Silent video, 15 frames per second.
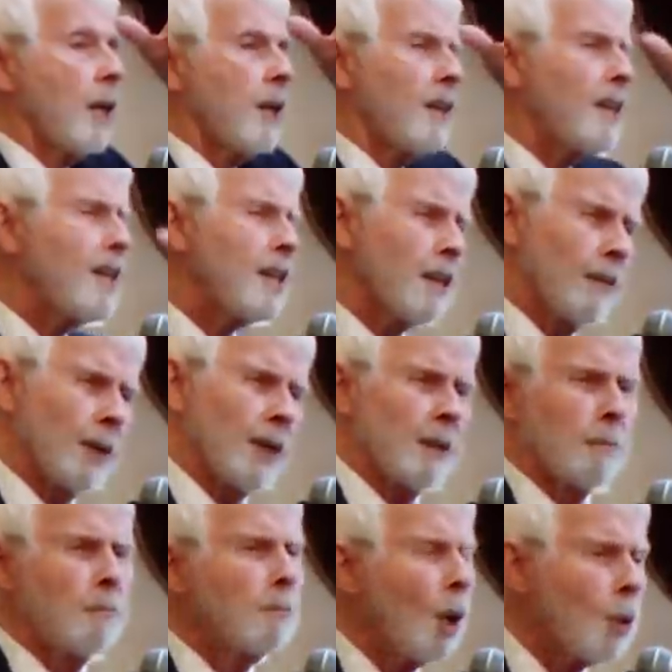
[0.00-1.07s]
Think of it.
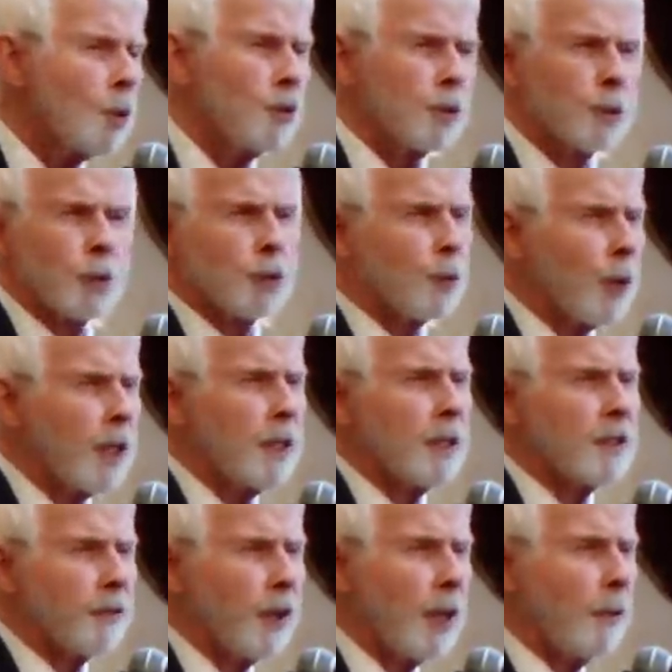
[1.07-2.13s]
Moses was
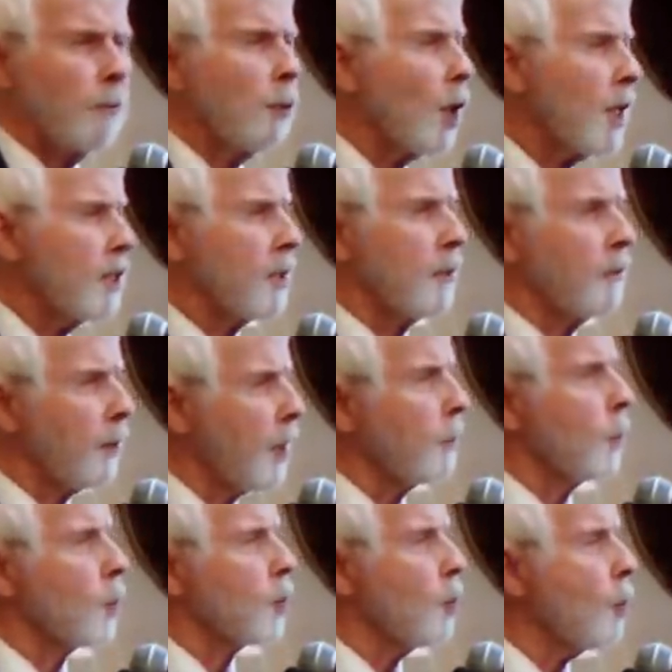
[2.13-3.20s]
raised in
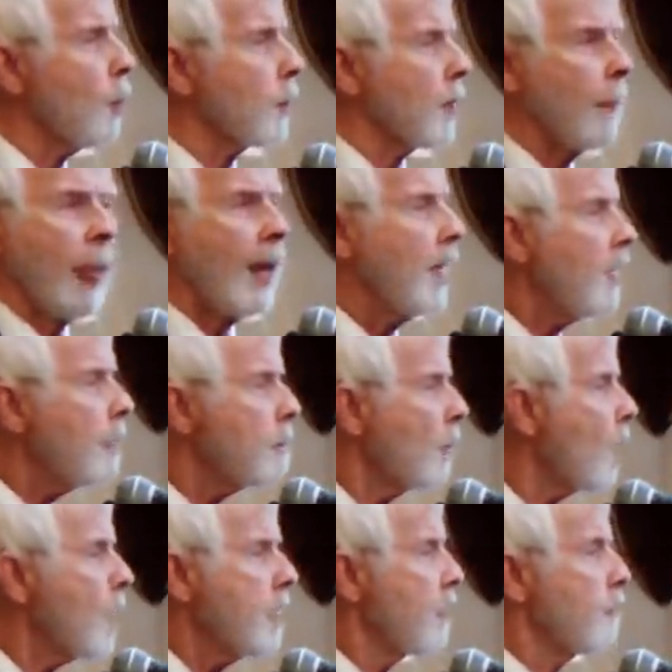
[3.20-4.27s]
Pharaoh's court. He
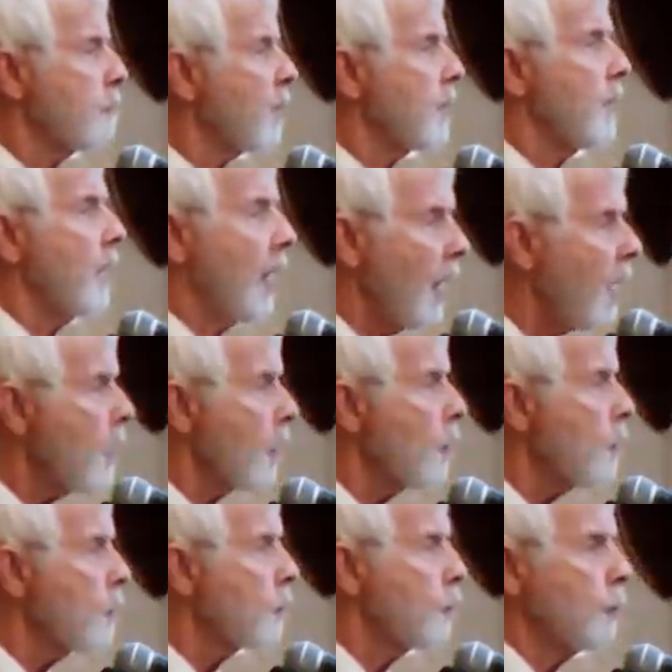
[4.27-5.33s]
might have been an
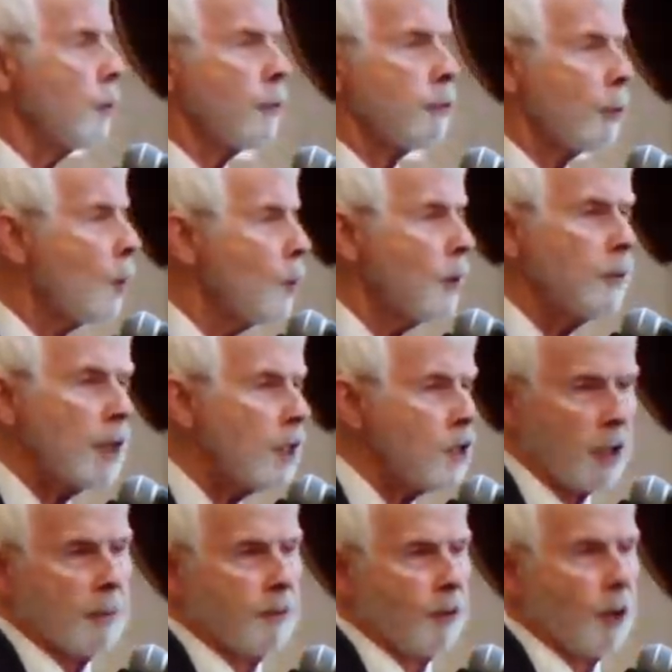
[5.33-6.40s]
heir to the throne of
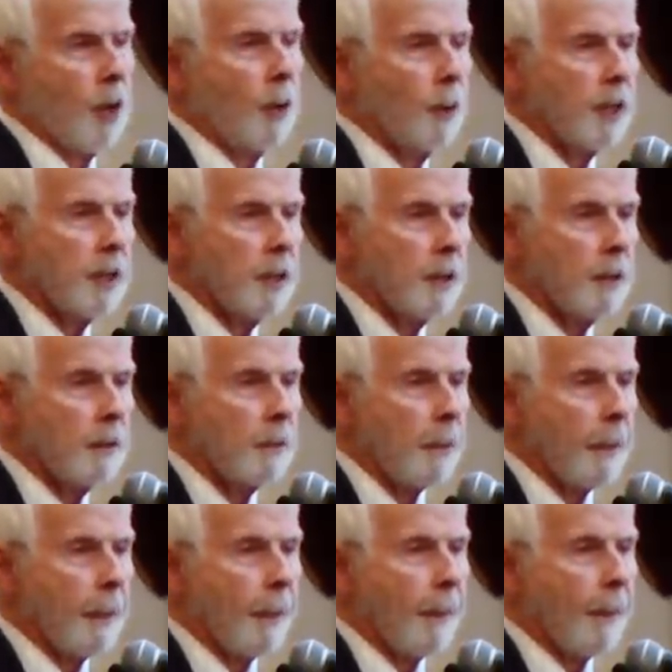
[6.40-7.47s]
Egypt, for all we know.
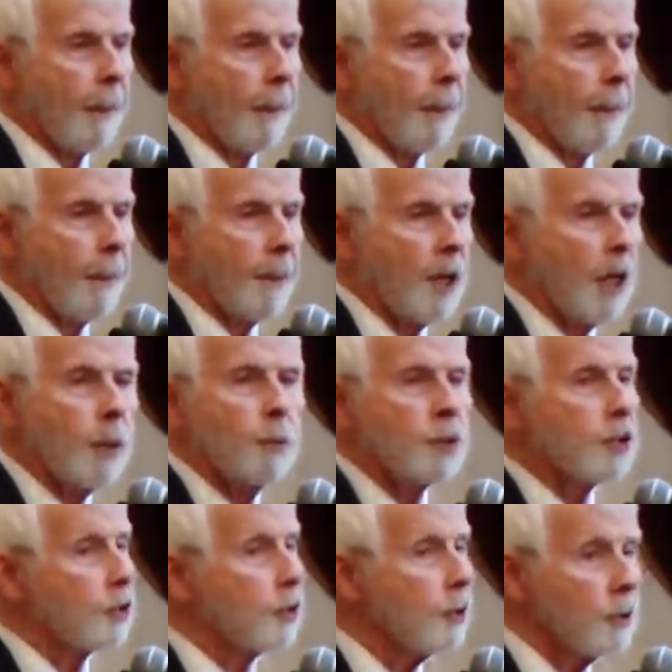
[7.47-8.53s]
He
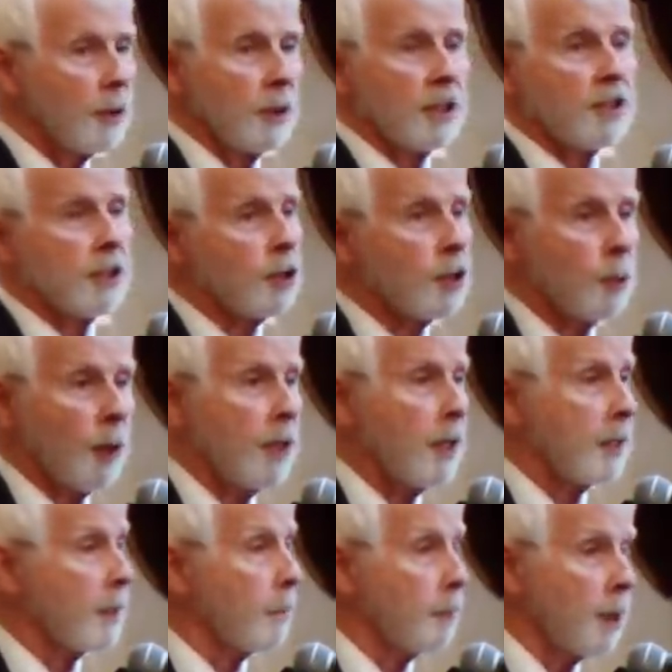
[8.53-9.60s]
was certainly situated
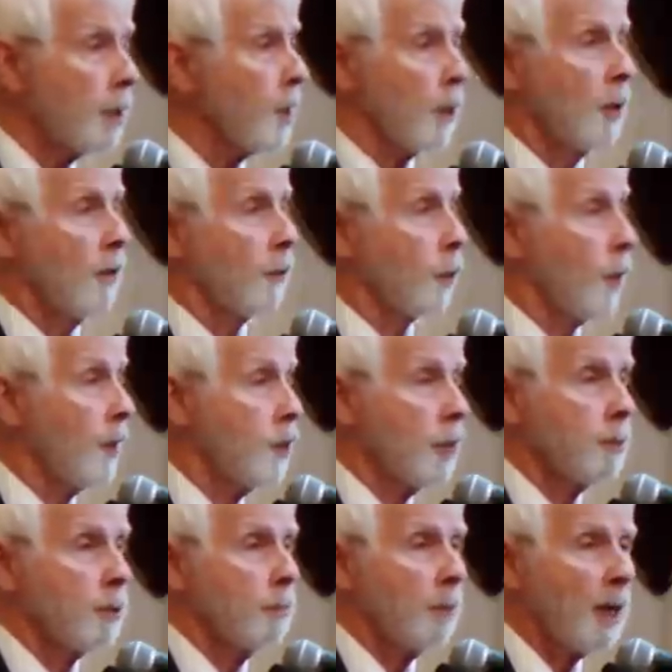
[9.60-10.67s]
at the pinnacle of
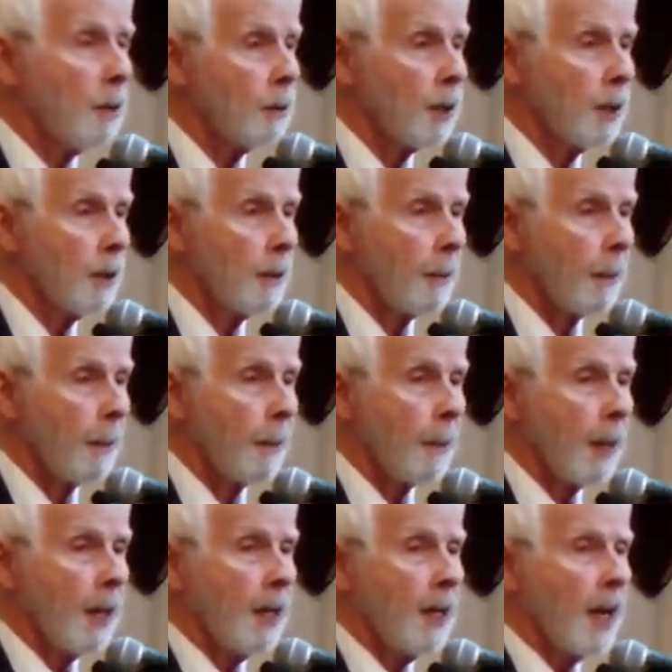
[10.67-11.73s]
Egyptian power.
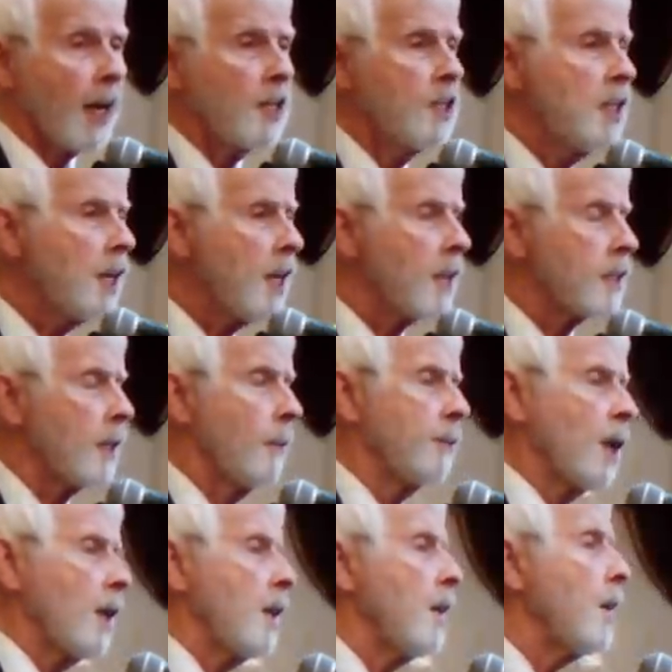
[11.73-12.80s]
And yet,
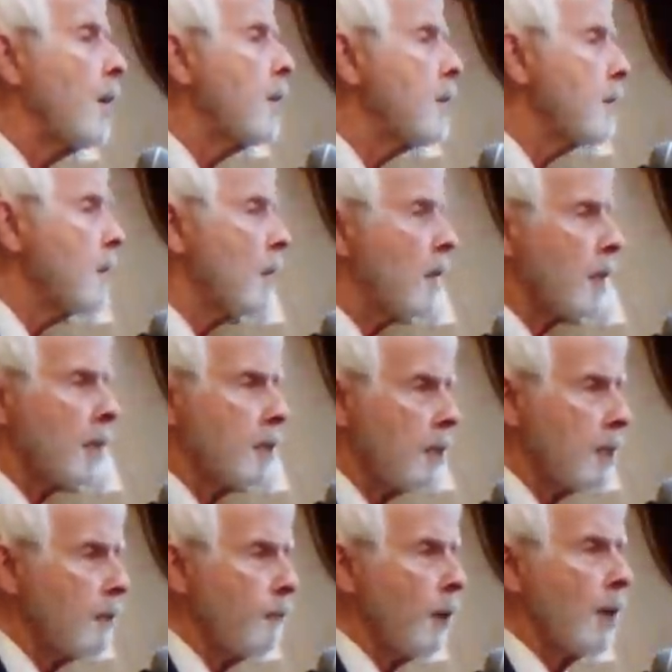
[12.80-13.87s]
he did not
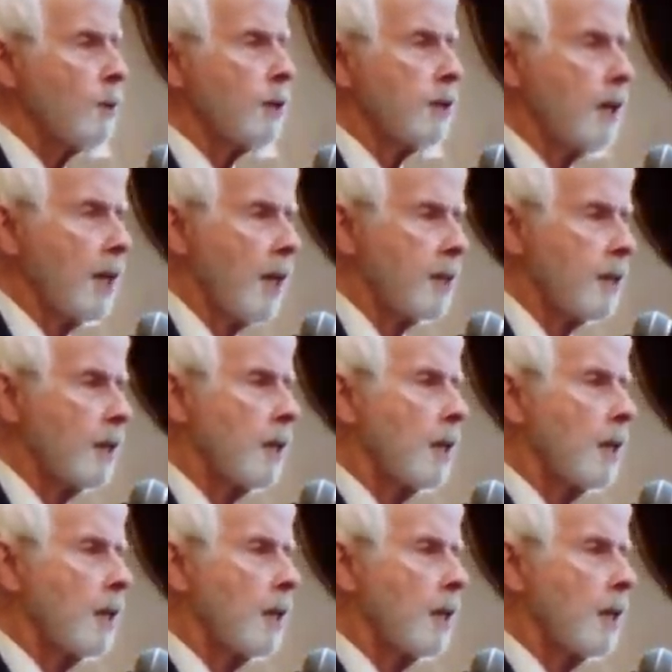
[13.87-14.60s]
identify with that.